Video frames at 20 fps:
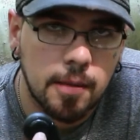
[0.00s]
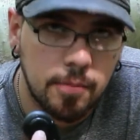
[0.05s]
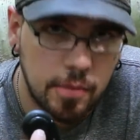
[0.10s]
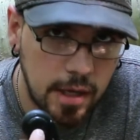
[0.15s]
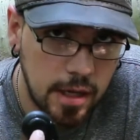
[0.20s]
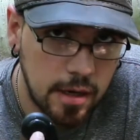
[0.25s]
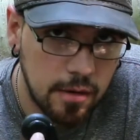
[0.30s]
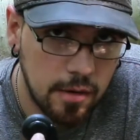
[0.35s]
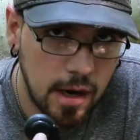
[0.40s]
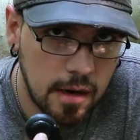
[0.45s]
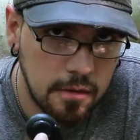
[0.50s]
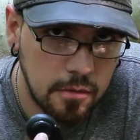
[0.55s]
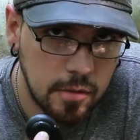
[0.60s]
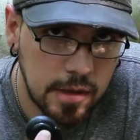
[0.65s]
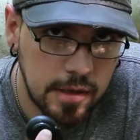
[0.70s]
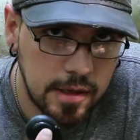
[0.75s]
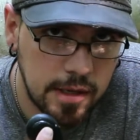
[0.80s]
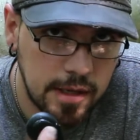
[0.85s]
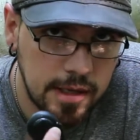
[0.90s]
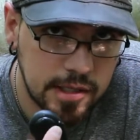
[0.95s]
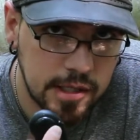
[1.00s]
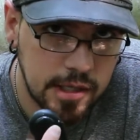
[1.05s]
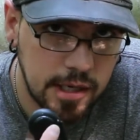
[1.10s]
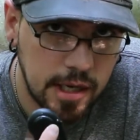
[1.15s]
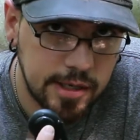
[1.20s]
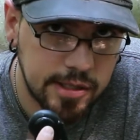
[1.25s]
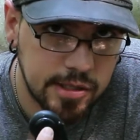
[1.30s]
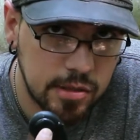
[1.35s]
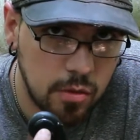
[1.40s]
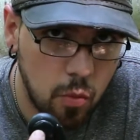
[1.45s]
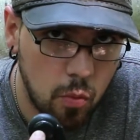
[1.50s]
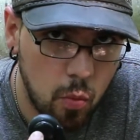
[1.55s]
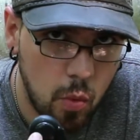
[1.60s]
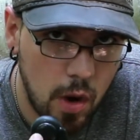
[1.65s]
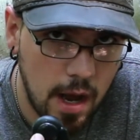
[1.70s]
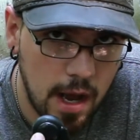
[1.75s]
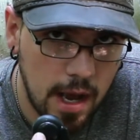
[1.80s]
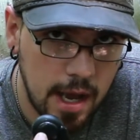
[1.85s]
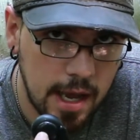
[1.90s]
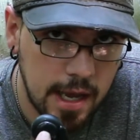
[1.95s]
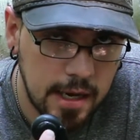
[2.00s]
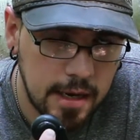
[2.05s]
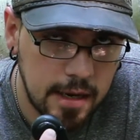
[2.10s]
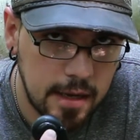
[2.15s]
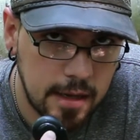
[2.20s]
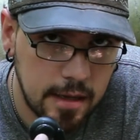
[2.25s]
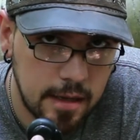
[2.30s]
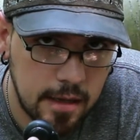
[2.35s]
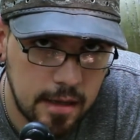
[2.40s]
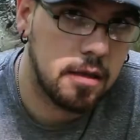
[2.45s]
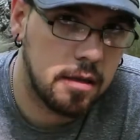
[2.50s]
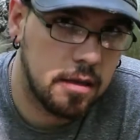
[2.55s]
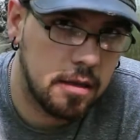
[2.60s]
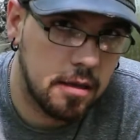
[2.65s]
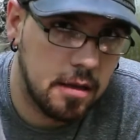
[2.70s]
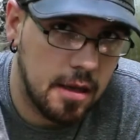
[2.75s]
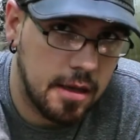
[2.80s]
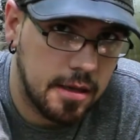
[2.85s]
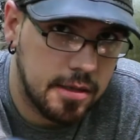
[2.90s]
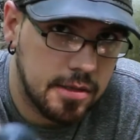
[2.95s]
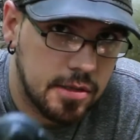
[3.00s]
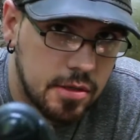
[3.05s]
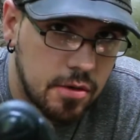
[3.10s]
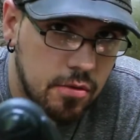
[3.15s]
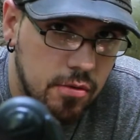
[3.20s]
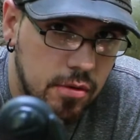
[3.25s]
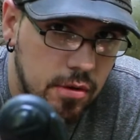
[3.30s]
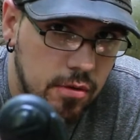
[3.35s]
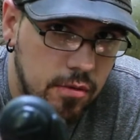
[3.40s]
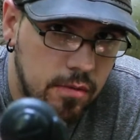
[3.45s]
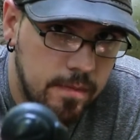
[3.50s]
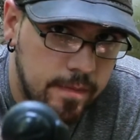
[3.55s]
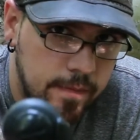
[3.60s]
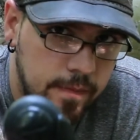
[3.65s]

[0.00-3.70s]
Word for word: I played around with It's a nice wide like screw.